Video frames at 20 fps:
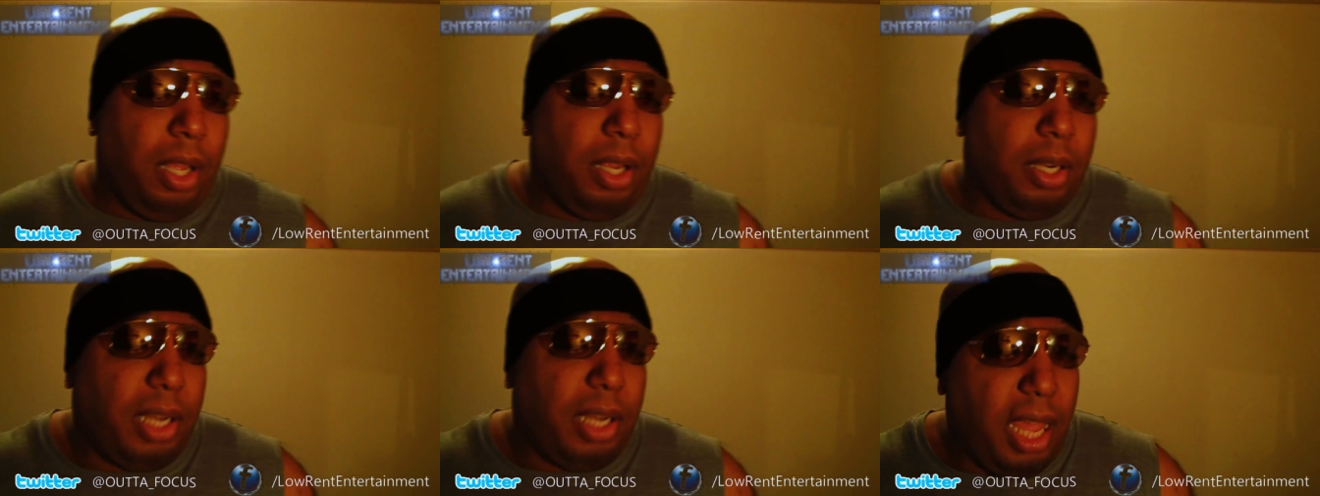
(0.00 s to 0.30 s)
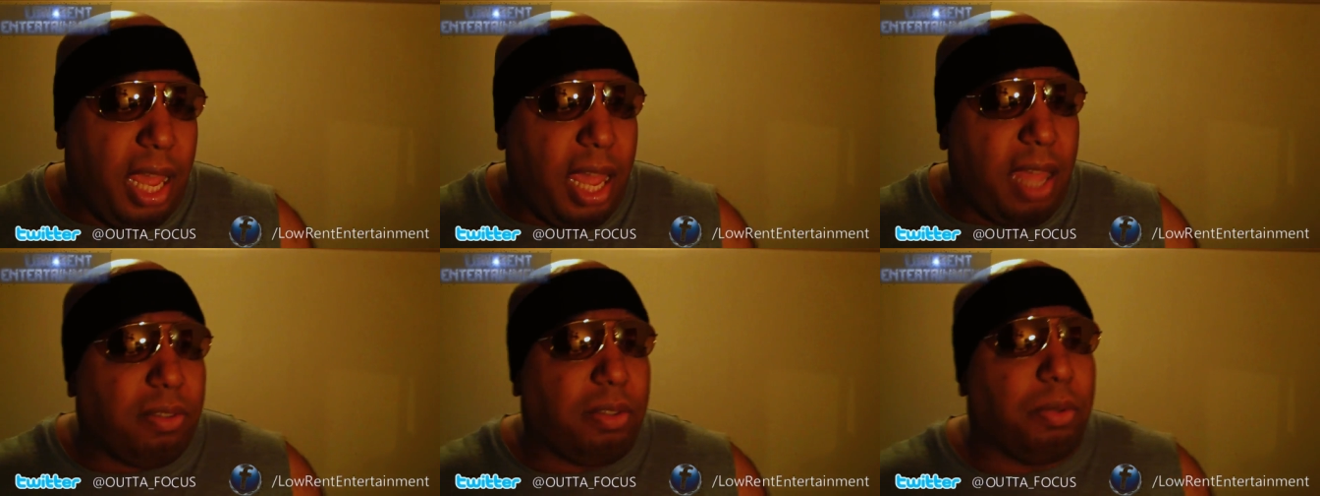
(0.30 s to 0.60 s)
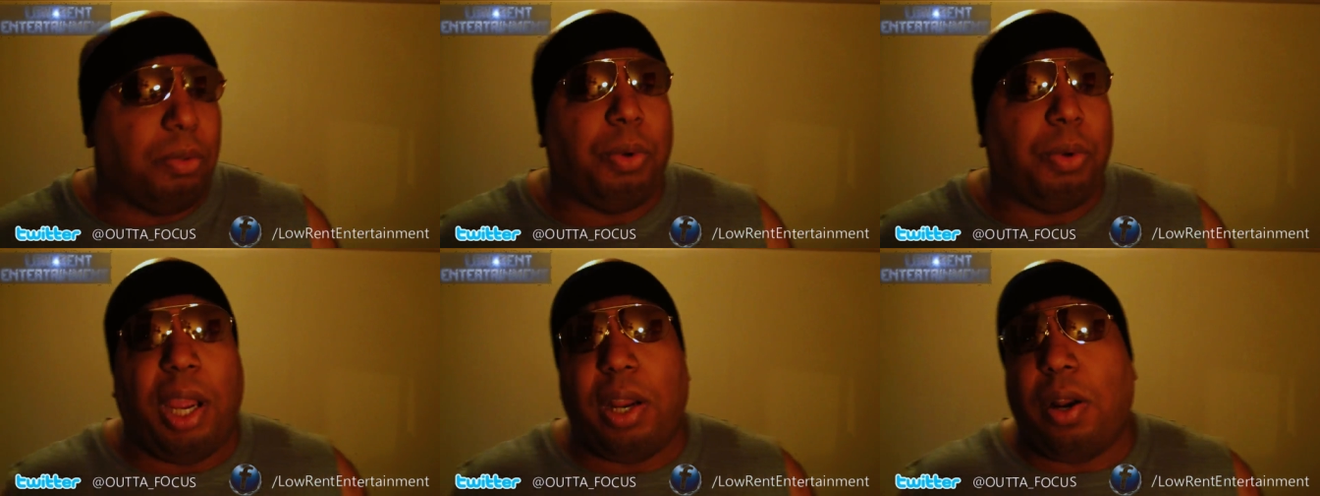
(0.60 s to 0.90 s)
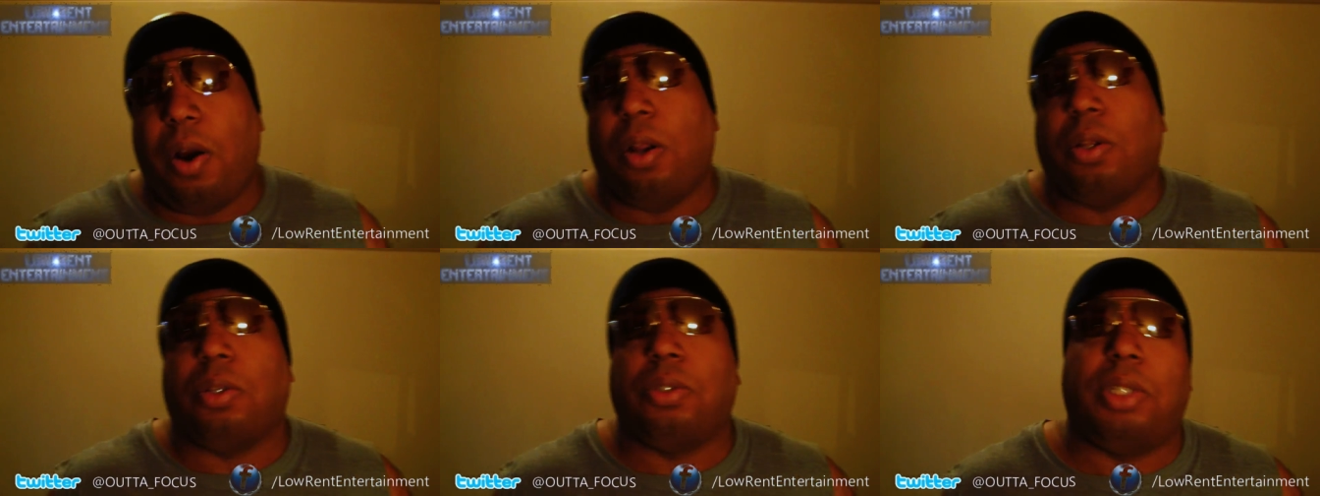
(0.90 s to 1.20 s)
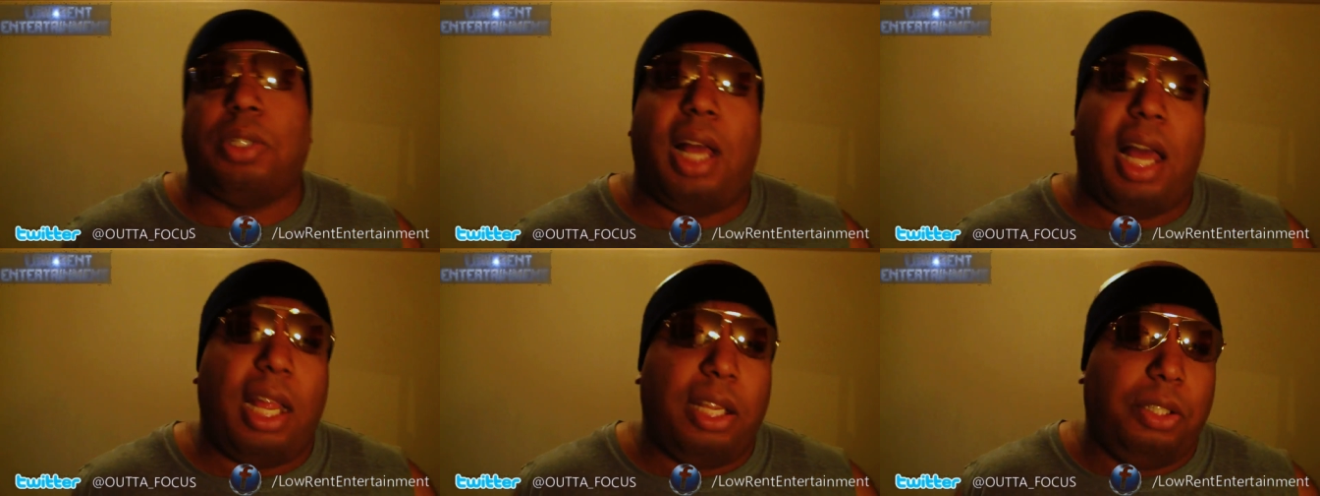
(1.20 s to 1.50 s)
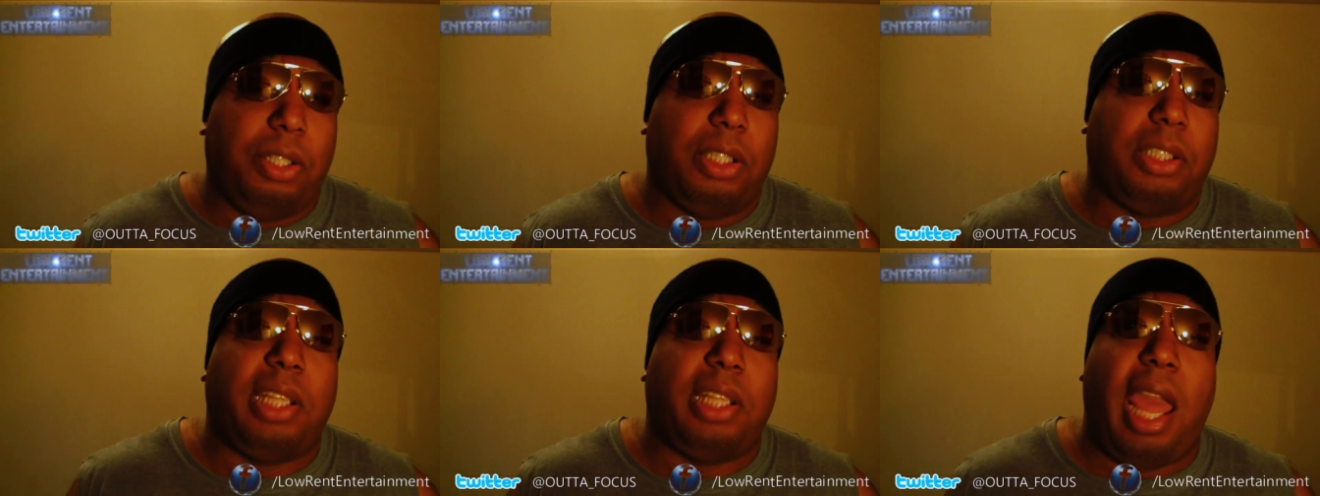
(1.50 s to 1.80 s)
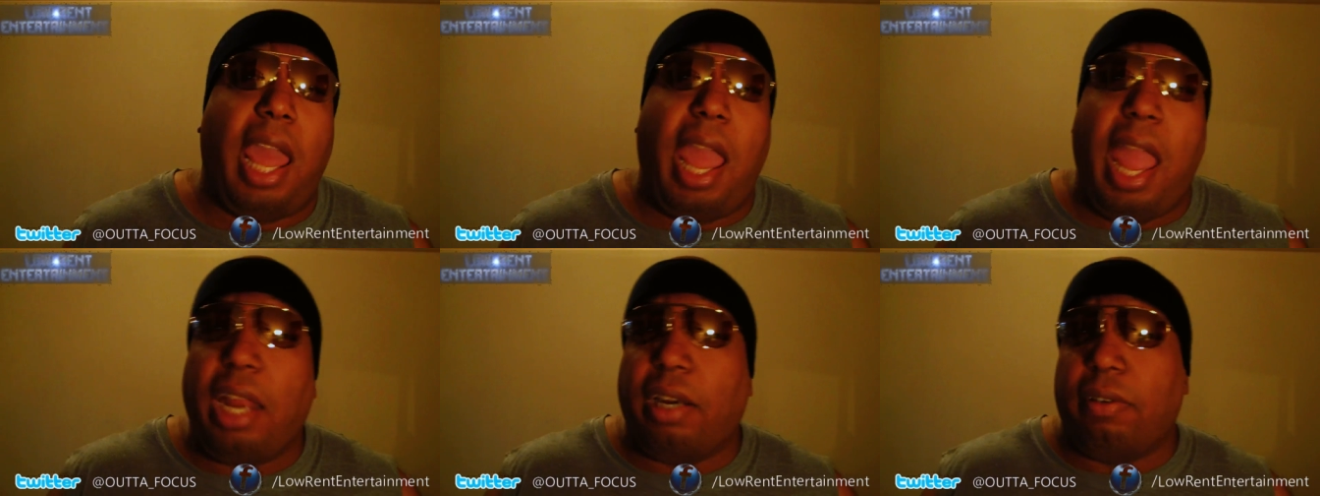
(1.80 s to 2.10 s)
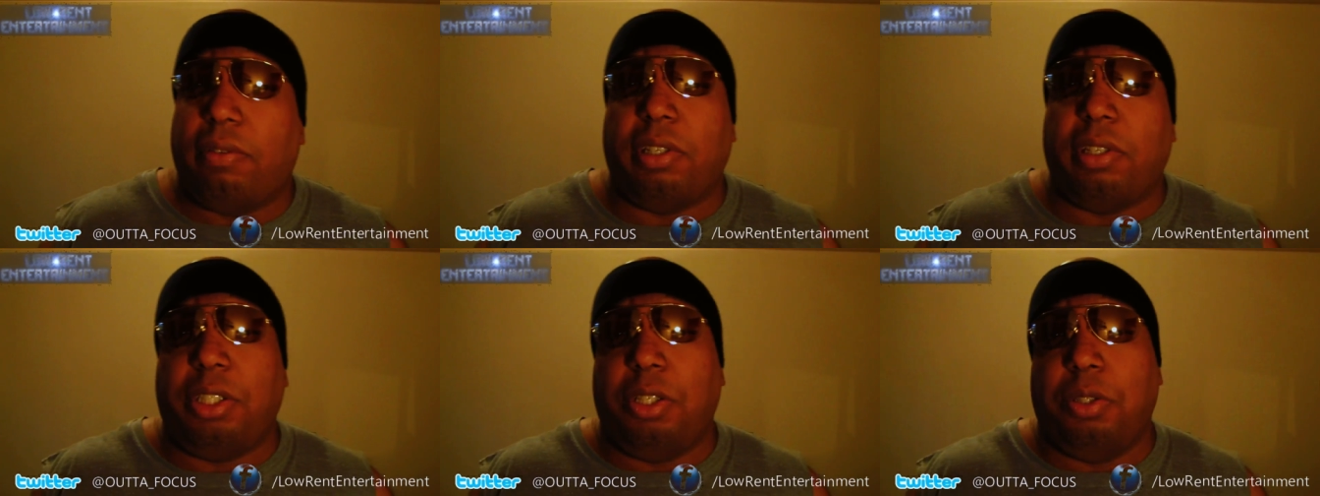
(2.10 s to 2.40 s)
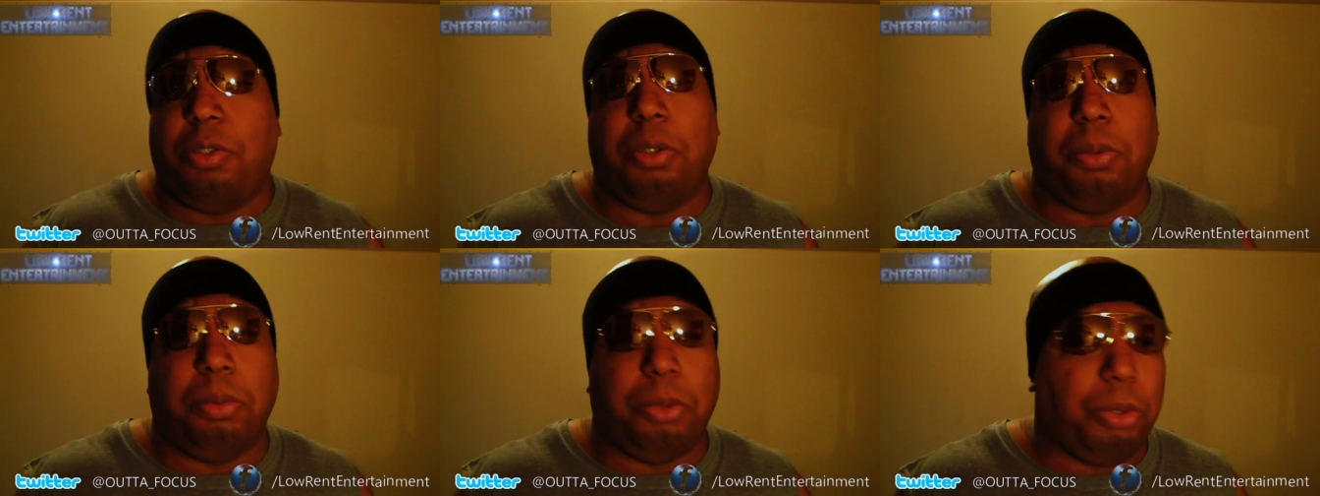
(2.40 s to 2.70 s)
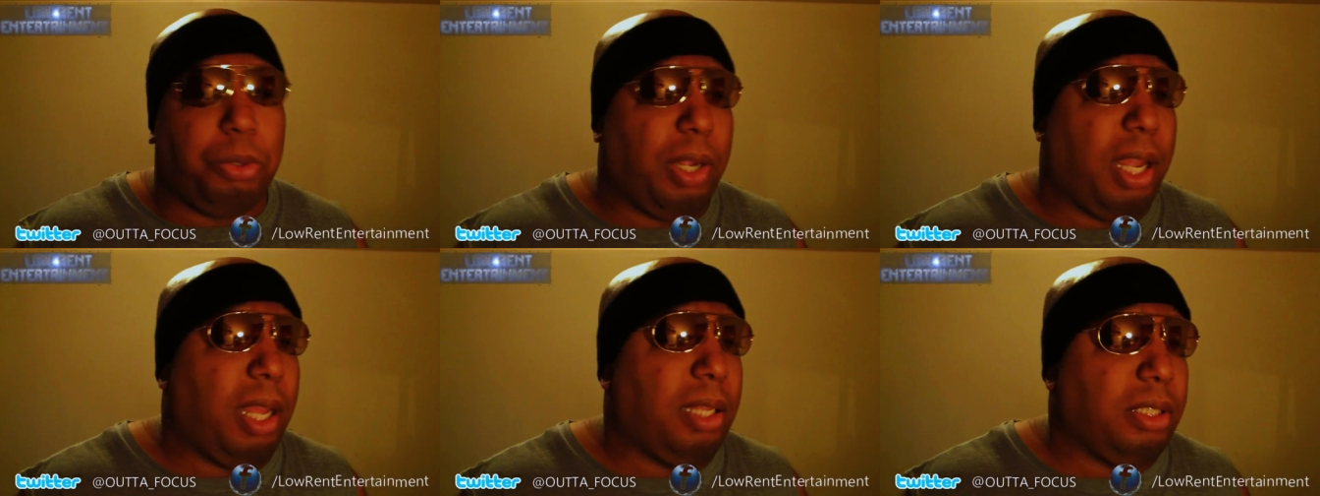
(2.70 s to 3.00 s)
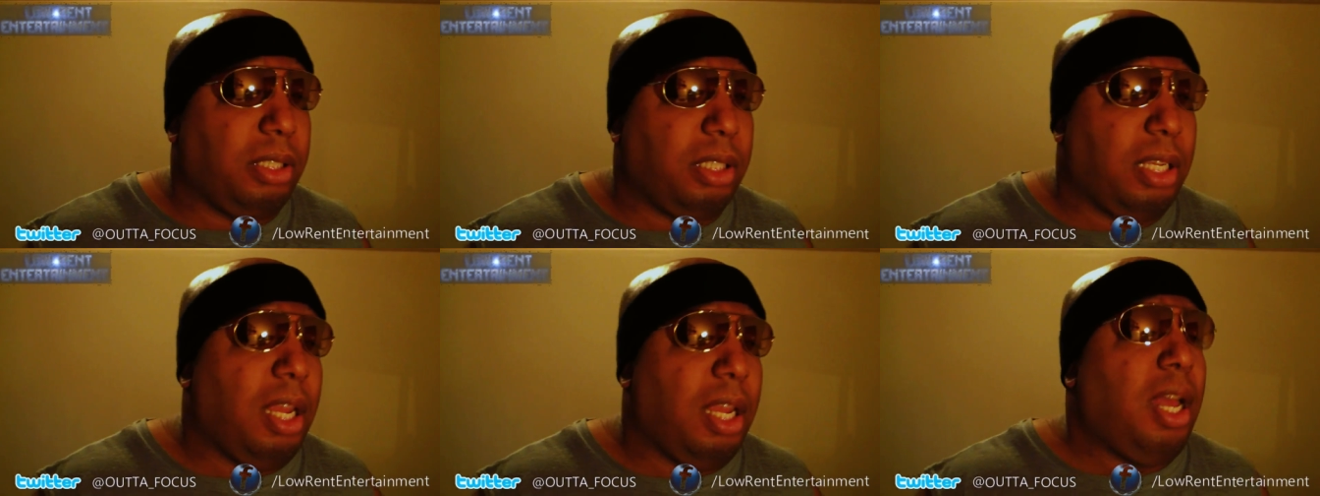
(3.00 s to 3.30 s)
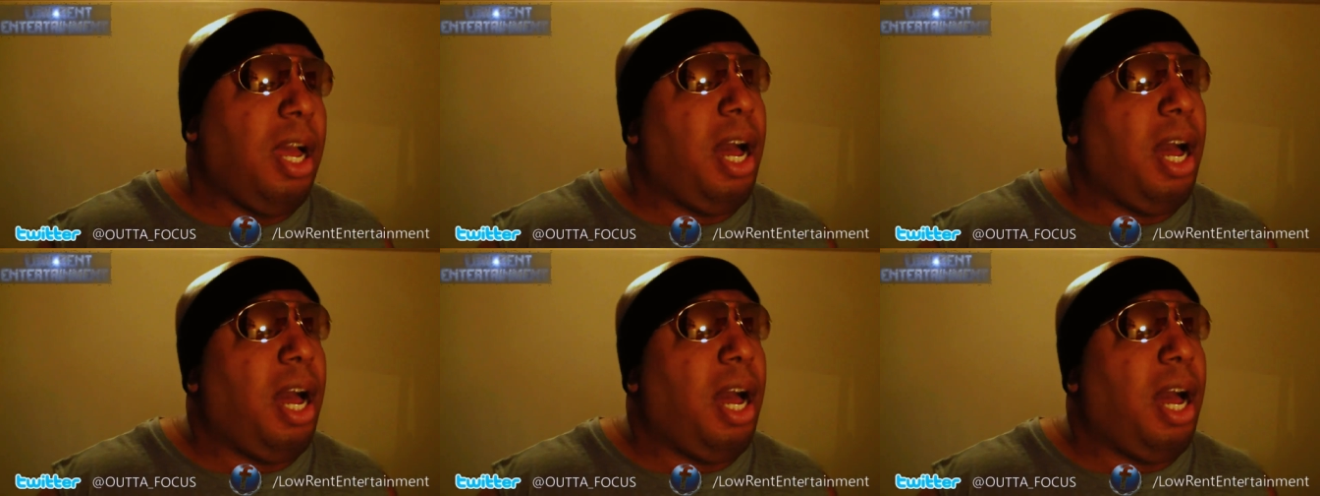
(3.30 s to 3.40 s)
They have some great articles on how you can stay ahead of the YouTube trends.